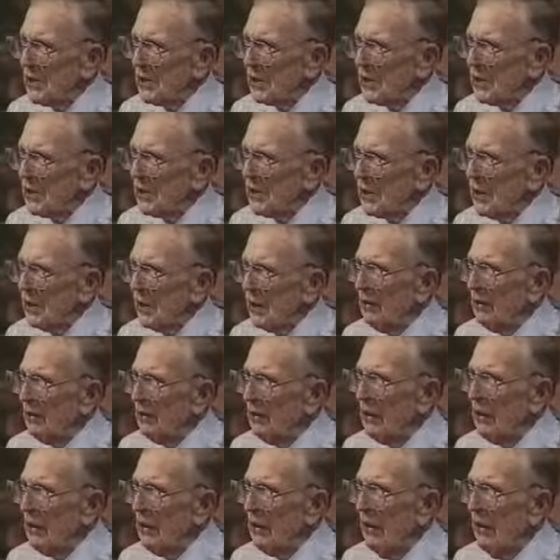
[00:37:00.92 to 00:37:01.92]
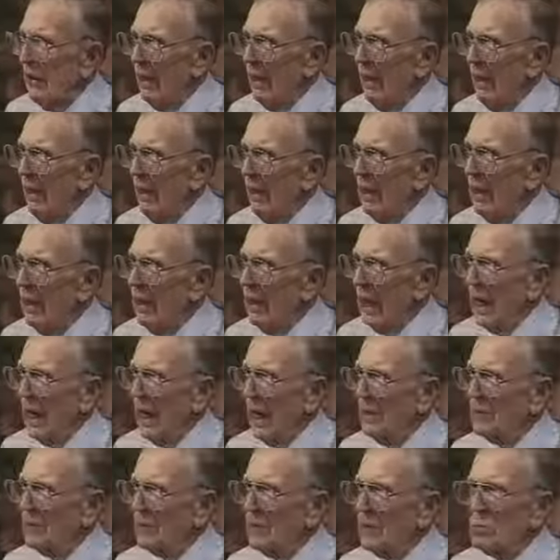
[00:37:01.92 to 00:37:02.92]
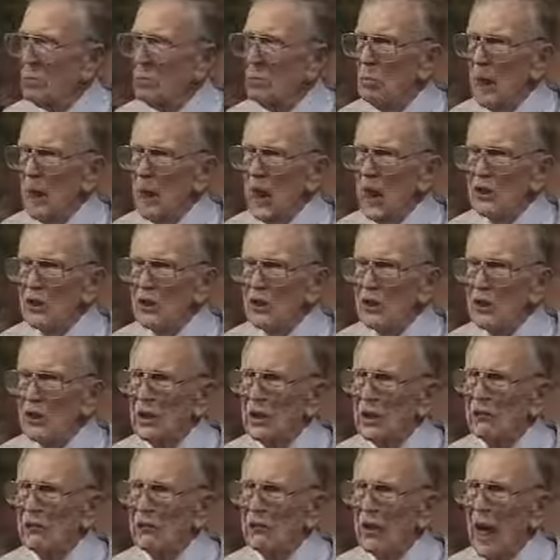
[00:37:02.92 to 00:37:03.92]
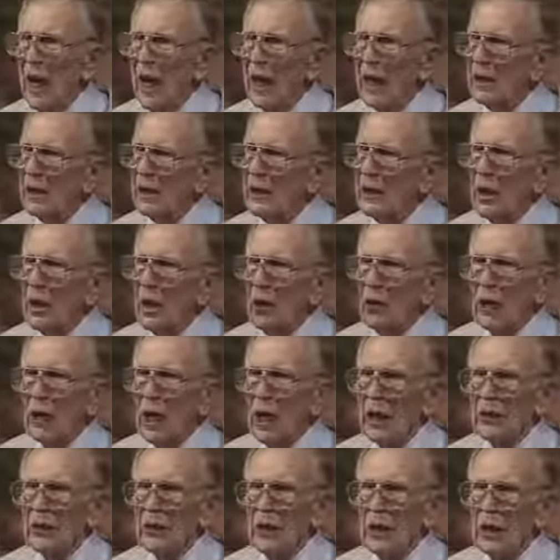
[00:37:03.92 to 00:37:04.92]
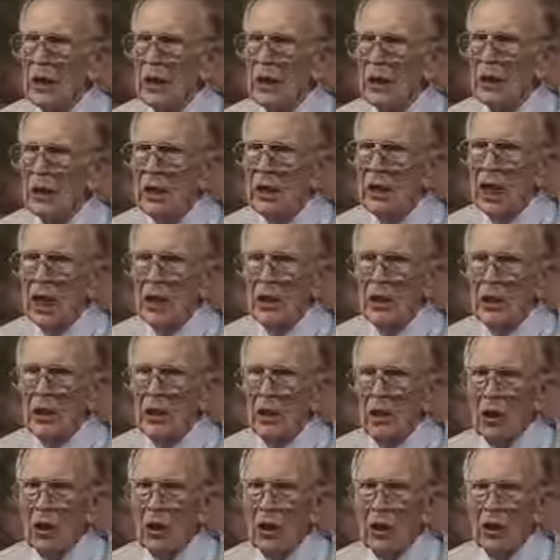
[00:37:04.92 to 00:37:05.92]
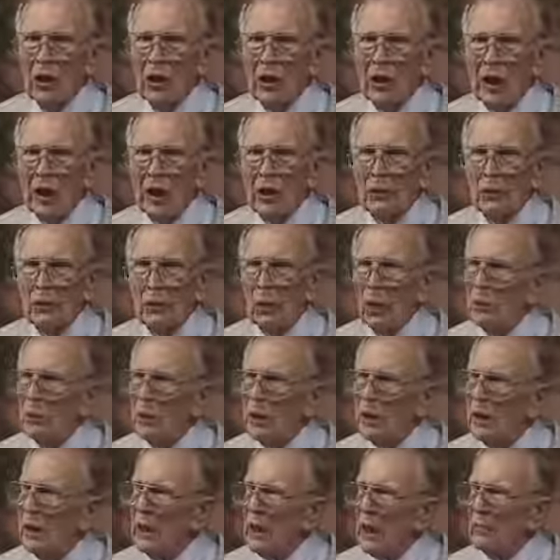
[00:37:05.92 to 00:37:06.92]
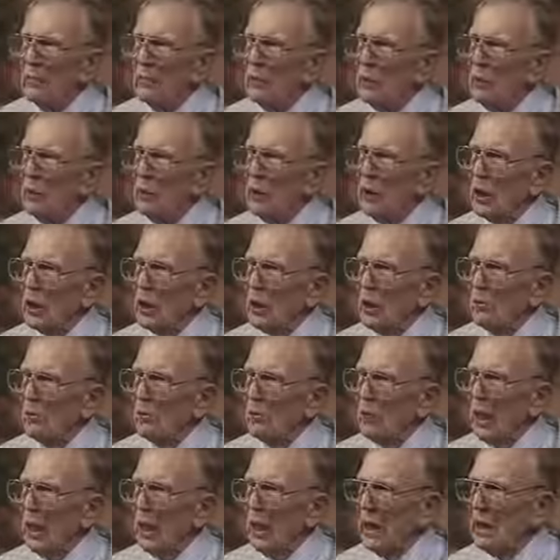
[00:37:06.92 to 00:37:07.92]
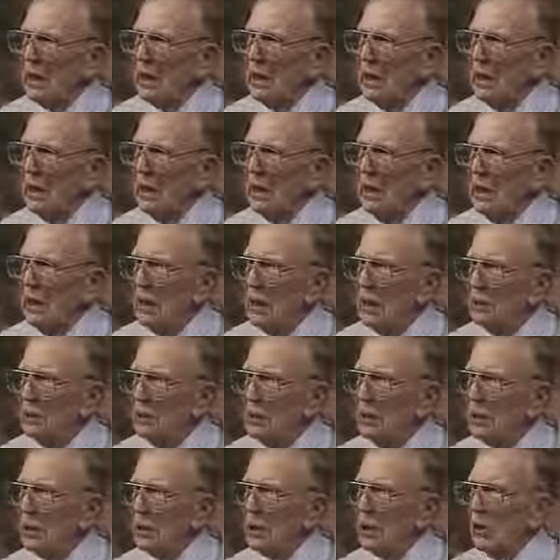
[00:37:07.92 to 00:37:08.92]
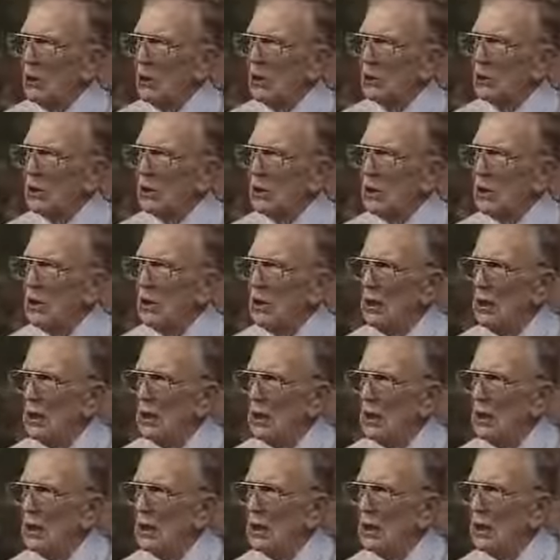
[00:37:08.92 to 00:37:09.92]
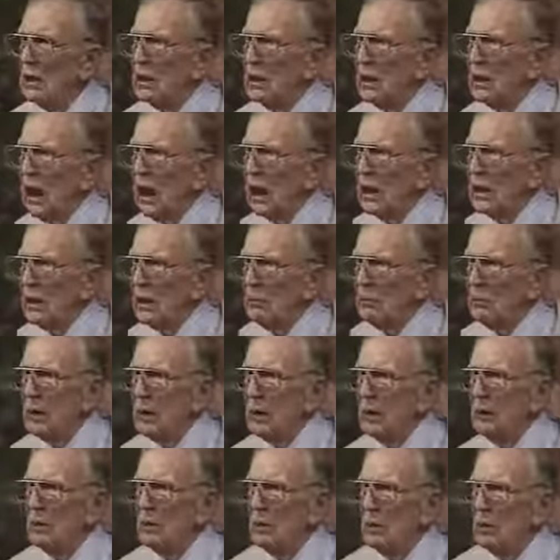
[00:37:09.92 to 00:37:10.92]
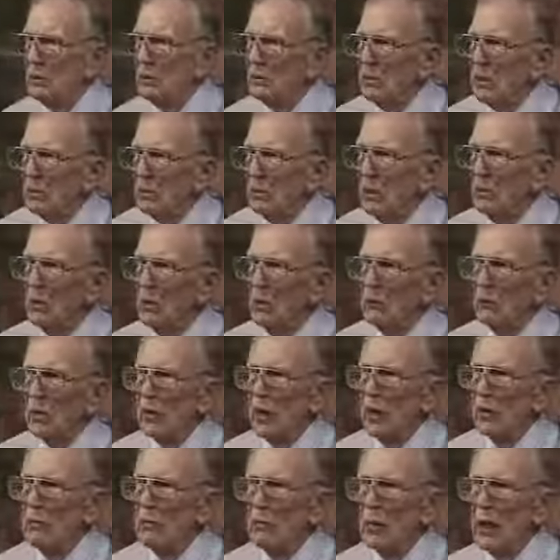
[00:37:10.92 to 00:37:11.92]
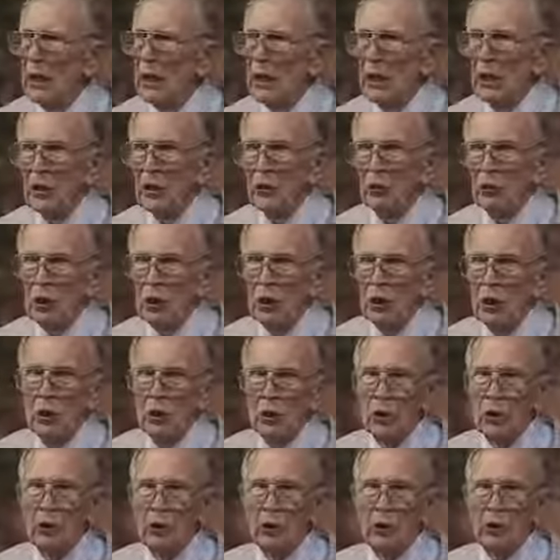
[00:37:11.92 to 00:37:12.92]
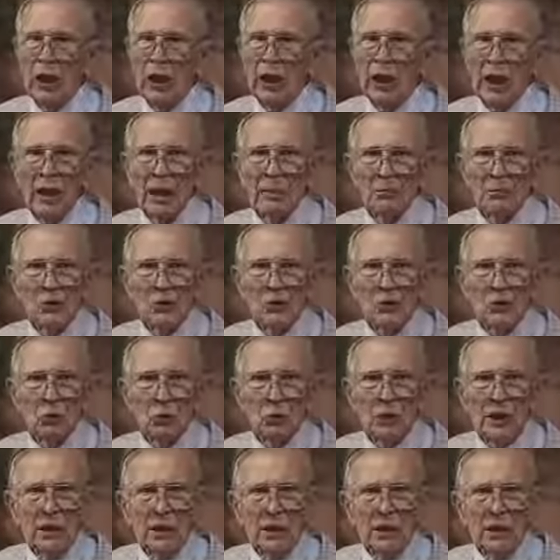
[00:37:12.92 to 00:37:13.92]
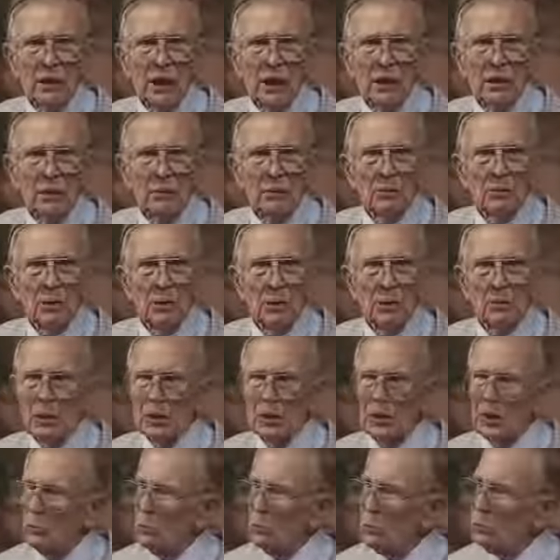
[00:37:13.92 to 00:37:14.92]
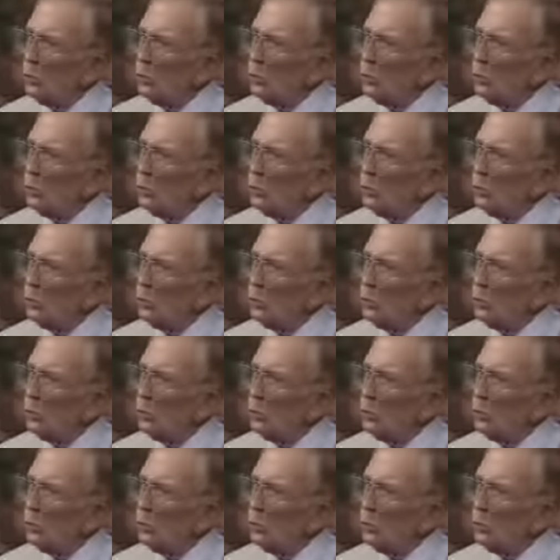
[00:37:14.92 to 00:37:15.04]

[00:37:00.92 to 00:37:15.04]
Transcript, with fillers: as her Savior. Have compassion. If I hadn't gone out to that car, that woman never would have come back because I can be very mean. You, you think I'm sweet up here, but